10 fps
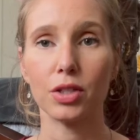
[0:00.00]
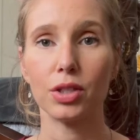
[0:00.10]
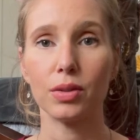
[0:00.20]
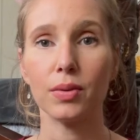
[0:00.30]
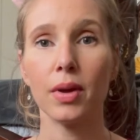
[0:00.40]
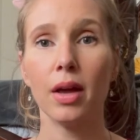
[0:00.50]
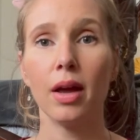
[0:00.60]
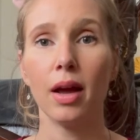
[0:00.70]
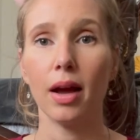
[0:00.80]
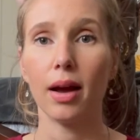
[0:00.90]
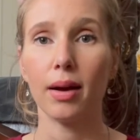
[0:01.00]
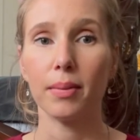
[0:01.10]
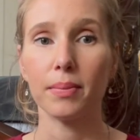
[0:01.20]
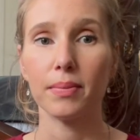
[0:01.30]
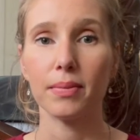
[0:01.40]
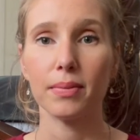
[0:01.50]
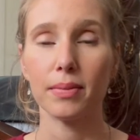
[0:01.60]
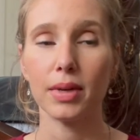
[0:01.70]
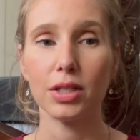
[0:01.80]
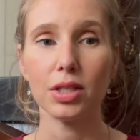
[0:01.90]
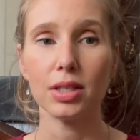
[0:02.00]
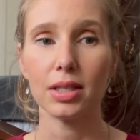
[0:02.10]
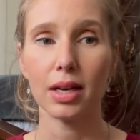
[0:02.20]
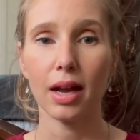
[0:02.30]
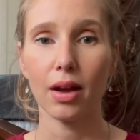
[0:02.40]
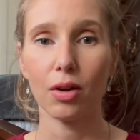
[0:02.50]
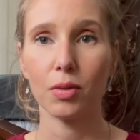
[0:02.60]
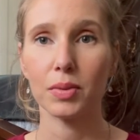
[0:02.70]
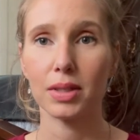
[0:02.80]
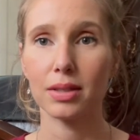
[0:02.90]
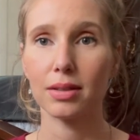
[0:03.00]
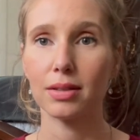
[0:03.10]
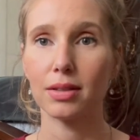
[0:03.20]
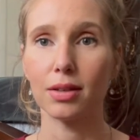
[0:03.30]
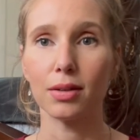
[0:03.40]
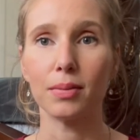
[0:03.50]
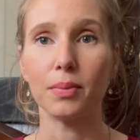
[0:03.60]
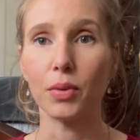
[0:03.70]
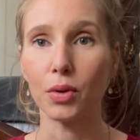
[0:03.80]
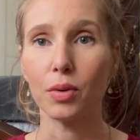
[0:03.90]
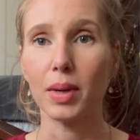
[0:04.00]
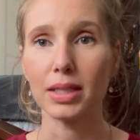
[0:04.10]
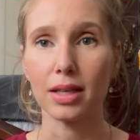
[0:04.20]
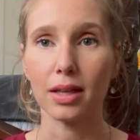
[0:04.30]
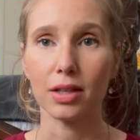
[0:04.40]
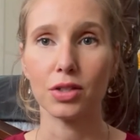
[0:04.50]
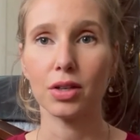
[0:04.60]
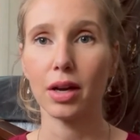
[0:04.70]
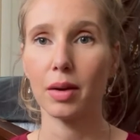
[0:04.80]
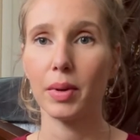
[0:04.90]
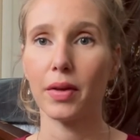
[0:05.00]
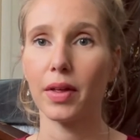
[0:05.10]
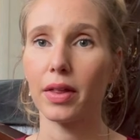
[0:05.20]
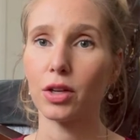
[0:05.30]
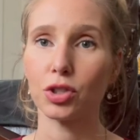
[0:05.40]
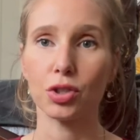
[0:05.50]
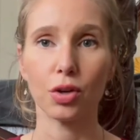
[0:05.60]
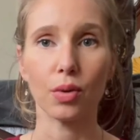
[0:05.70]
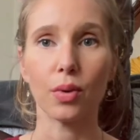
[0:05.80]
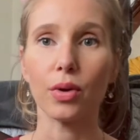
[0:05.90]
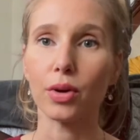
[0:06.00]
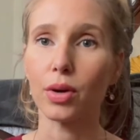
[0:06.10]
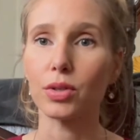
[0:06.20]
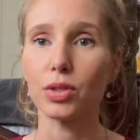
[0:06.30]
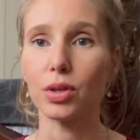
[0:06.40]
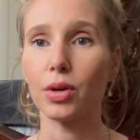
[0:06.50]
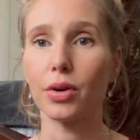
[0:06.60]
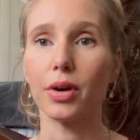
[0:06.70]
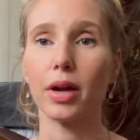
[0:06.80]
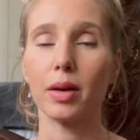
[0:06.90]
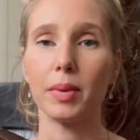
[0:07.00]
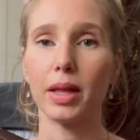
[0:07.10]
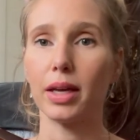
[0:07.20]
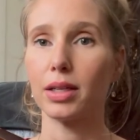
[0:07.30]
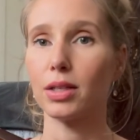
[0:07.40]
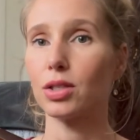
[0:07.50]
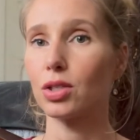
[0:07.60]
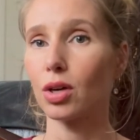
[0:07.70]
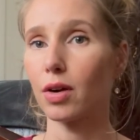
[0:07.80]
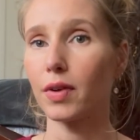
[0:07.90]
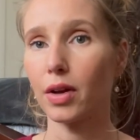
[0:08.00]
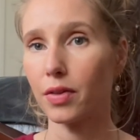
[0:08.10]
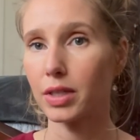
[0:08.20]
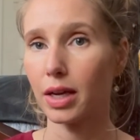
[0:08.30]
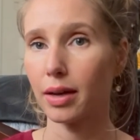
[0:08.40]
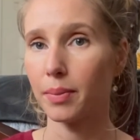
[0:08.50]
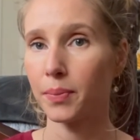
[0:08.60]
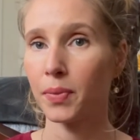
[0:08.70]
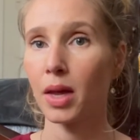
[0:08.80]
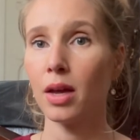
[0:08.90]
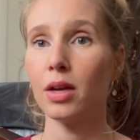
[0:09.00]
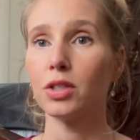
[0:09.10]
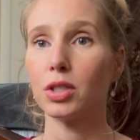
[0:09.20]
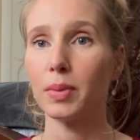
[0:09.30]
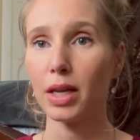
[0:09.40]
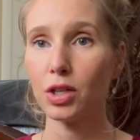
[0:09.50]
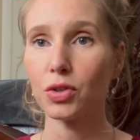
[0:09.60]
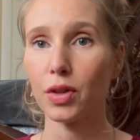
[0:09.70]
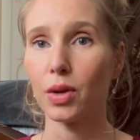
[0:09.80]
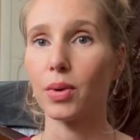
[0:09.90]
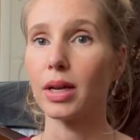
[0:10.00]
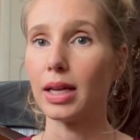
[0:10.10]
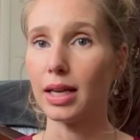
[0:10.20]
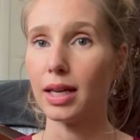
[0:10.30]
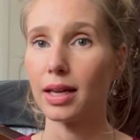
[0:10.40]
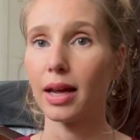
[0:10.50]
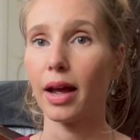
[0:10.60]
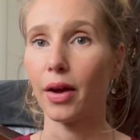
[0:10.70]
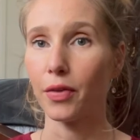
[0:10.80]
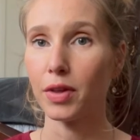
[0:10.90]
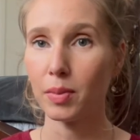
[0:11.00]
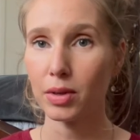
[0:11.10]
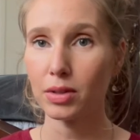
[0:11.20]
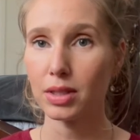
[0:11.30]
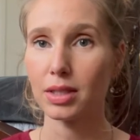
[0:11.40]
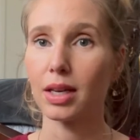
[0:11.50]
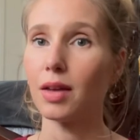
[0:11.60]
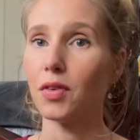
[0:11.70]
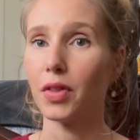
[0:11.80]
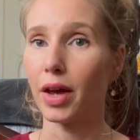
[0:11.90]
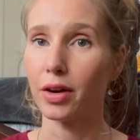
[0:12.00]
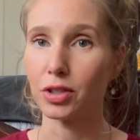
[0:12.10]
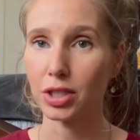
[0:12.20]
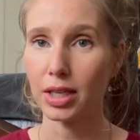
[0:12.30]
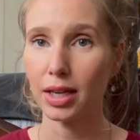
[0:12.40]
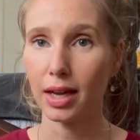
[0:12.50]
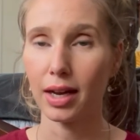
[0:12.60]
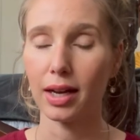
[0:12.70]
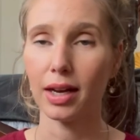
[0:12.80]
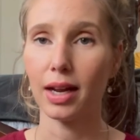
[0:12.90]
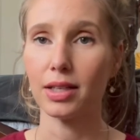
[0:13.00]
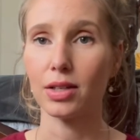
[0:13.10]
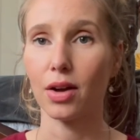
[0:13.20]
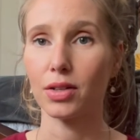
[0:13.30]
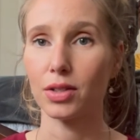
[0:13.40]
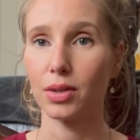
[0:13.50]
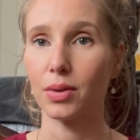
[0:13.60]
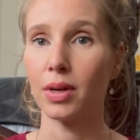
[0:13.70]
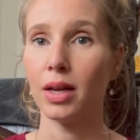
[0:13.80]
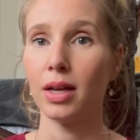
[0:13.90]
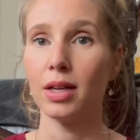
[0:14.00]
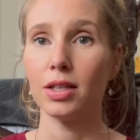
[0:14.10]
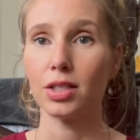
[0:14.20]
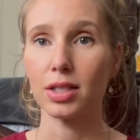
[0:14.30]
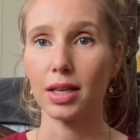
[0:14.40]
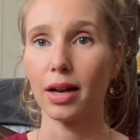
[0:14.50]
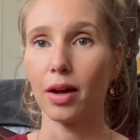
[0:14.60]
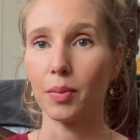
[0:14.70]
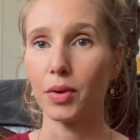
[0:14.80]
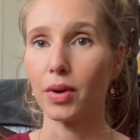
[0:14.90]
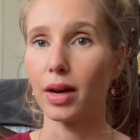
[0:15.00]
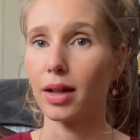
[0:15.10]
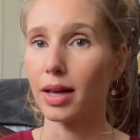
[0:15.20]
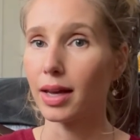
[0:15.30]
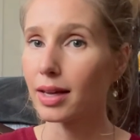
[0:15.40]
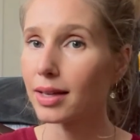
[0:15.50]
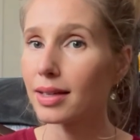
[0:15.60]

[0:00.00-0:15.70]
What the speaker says: too. It just helps your mood basically, because you're not going to be on that like sugar roller coaster, or you're not going to be like starving all the time. Just making sure that you are eating healthy meals is going to give you the energy, and it's also just going to help you kind of like